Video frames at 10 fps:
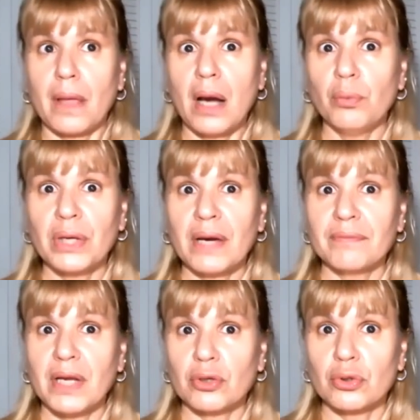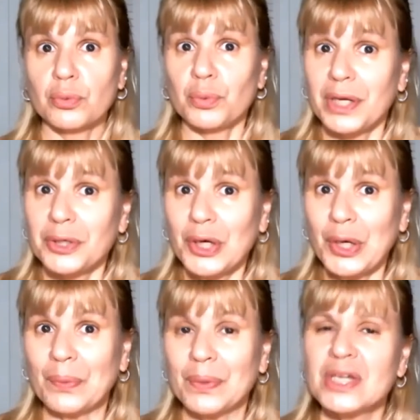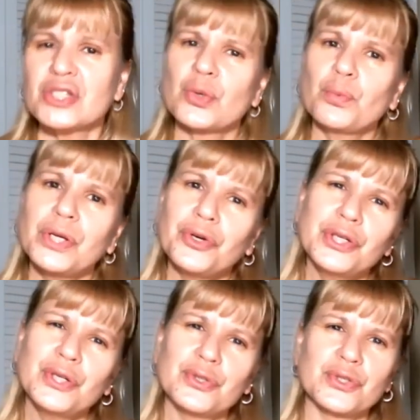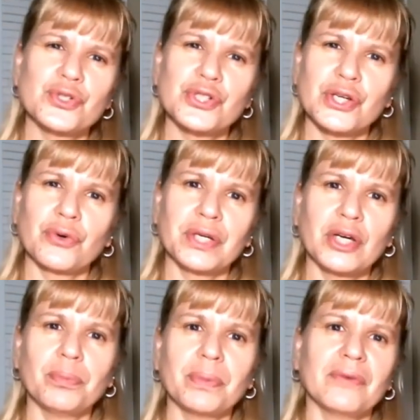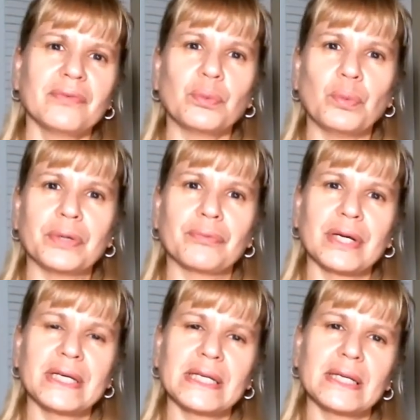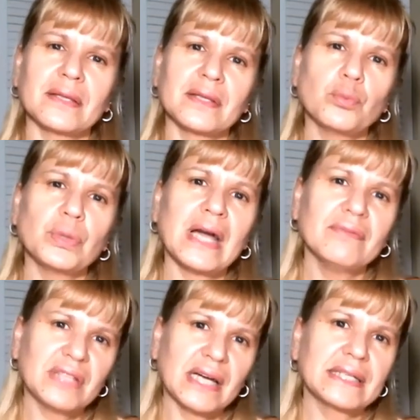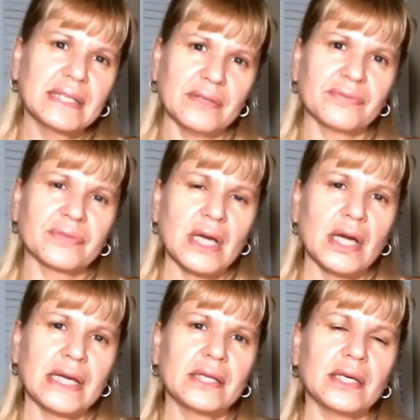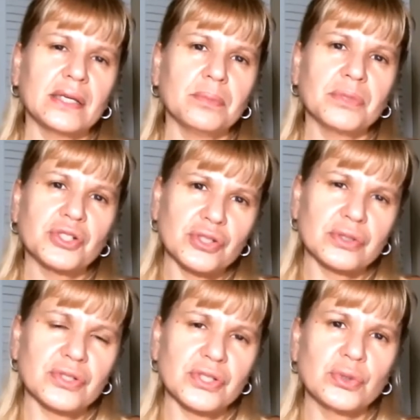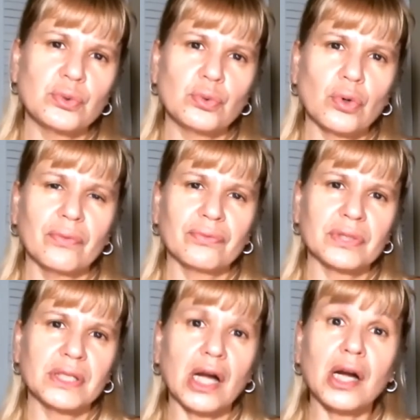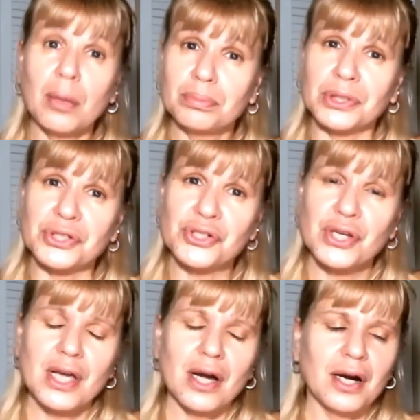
I would have not learned what I know. So we're here to share and help everyone, right? And I think we have that gift in, in a mission to hopefully accomplish.